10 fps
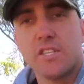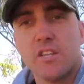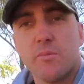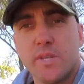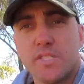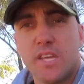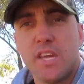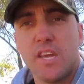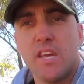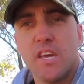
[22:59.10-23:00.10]
a little bit
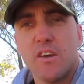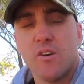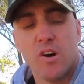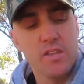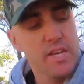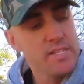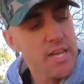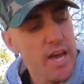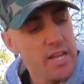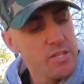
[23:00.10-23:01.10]
tingy on these
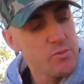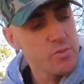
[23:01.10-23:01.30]
Hardys,